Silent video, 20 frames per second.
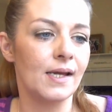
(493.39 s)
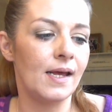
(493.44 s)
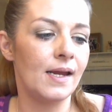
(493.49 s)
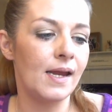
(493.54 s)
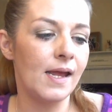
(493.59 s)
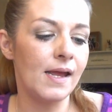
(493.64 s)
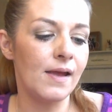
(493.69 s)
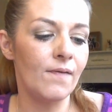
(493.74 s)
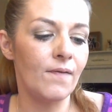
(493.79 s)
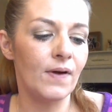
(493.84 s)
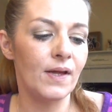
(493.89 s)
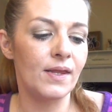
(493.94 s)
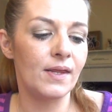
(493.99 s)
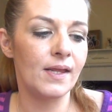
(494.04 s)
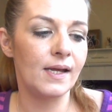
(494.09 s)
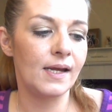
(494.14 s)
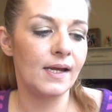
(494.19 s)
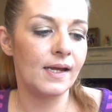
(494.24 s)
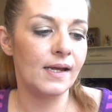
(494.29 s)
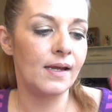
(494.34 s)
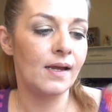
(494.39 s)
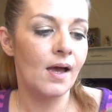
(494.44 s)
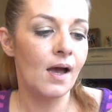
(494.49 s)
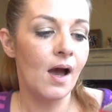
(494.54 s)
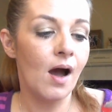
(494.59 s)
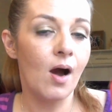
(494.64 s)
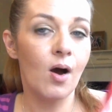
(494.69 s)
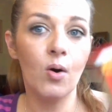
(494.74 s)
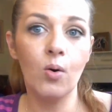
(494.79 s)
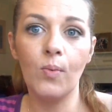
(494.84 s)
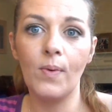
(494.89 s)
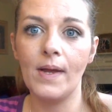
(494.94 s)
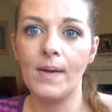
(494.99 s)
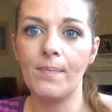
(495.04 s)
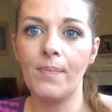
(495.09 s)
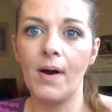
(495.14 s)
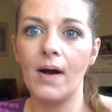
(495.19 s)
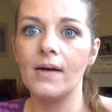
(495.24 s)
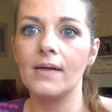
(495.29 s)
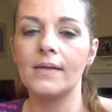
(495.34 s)
And even the whole
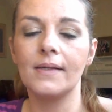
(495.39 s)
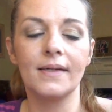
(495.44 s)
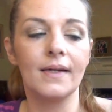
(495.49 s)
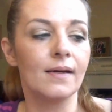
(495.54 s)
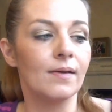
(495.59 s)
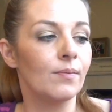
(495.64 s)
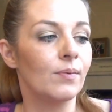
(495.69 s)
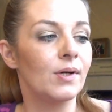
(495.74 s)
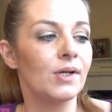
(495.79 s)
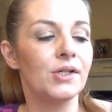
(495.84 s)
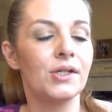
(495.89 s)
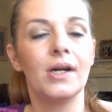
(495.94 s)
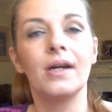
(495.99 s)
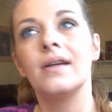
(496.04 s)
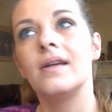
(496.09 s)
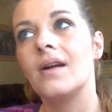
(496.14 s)
wheat pasta, which,